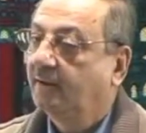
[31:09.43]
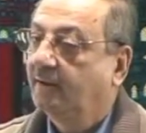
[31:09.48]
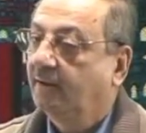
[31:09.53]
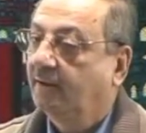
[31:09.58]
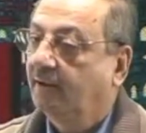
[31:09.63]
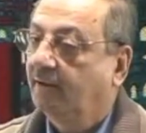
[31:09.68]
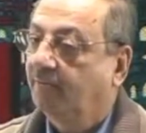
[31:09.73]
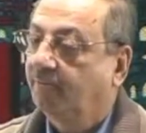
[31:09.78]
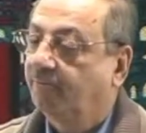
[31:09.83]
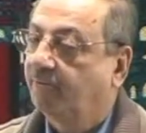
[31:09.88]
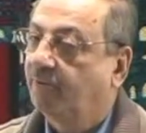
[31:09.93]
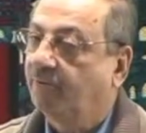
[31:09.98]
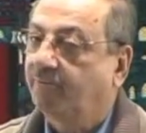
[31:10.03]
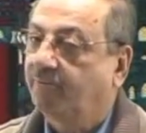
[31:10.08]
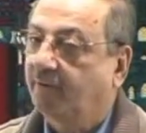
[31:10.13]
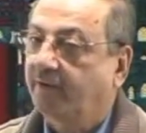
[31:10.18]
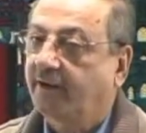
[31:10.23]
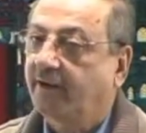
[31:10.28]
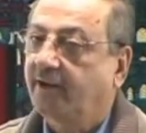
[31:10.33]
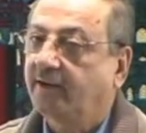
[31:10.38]
If we
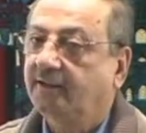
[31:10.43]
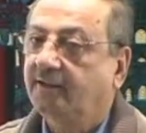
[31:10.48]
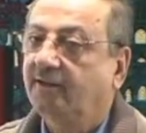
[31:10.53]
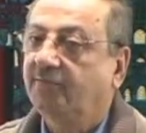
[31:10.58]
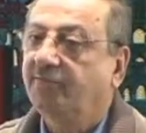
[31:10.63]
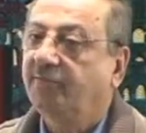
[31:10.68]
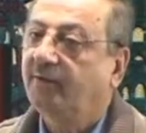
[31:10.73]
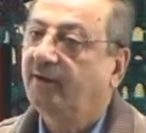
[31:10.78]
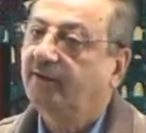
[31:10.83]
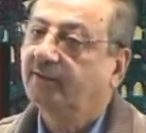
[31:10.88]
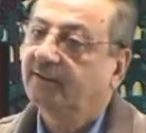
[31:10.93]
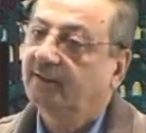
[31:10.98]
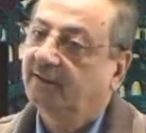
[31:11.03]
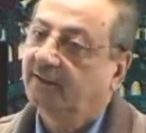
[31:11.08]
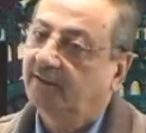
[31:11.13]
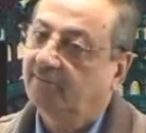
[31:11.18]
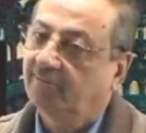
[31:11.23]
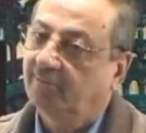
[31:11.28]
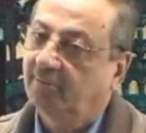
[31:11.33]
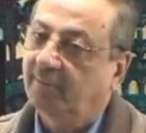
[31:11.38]
forget the fa, then
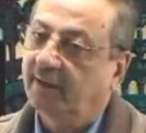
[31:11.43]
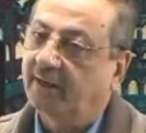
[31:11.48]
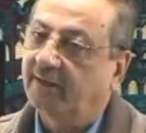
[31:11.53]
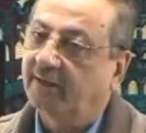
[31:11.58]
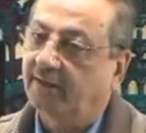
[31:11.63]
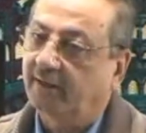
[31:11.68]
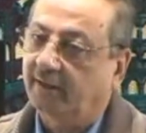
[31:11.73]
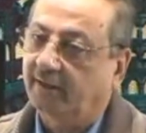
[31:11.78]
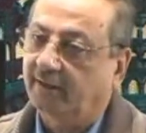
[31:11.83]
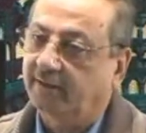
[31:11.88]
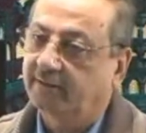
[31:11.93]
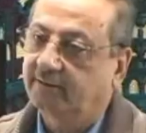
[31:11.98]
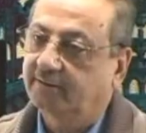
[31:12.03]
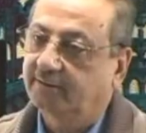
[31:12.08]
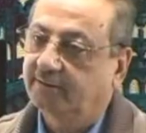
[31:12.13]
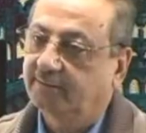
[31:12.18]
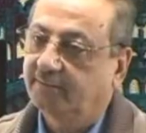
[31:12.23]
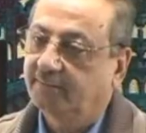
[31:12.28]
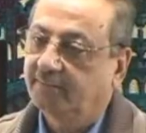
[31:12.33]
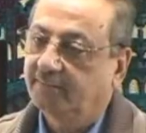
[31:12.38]
it will be incorrect.